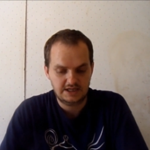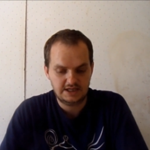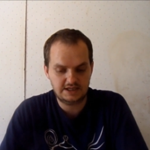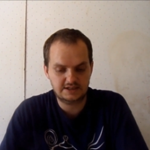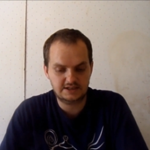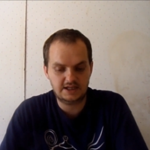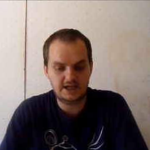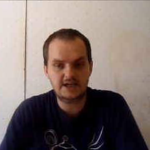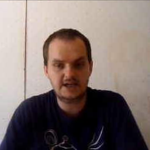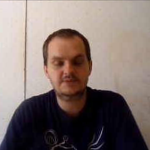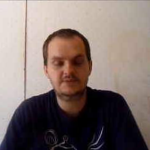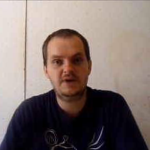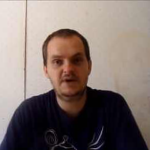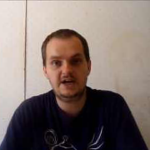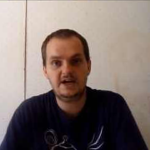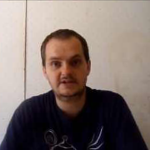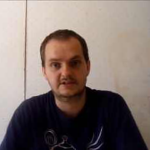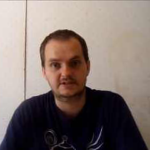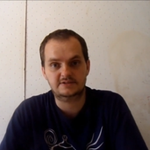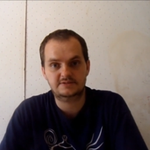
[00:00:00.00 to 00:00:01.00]
In like
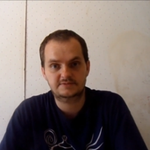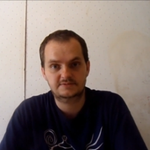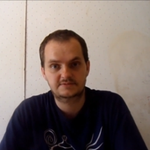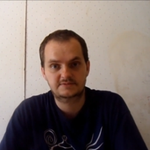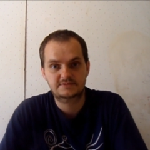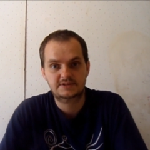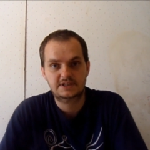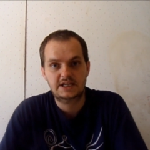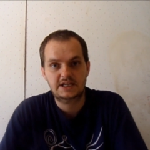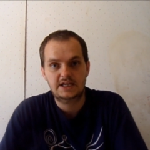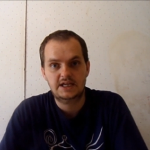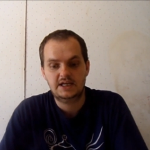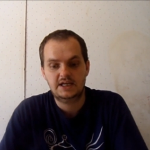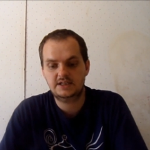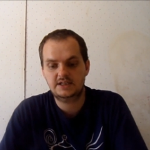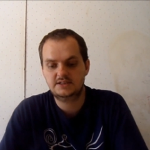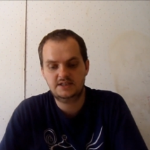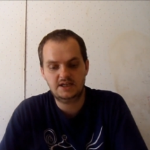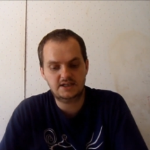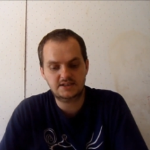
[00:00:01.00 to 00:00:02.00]
manner,
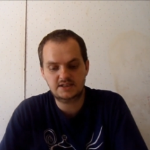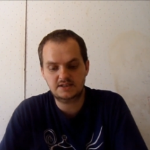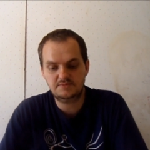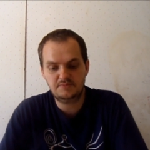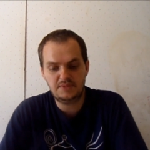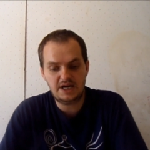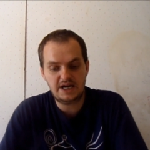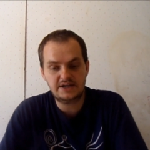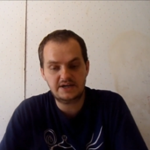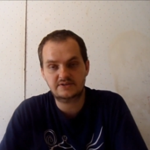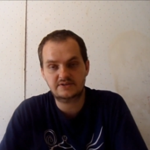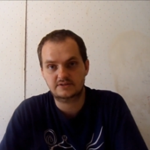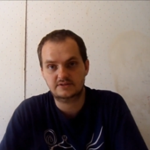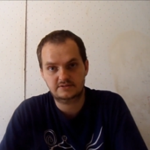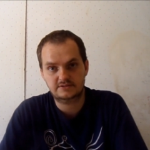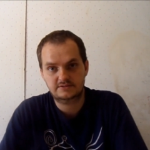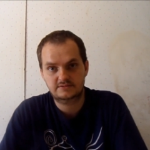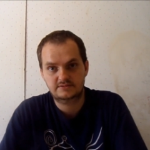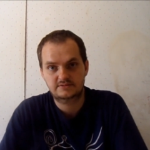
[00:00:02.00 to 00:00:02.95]
it doesn't matter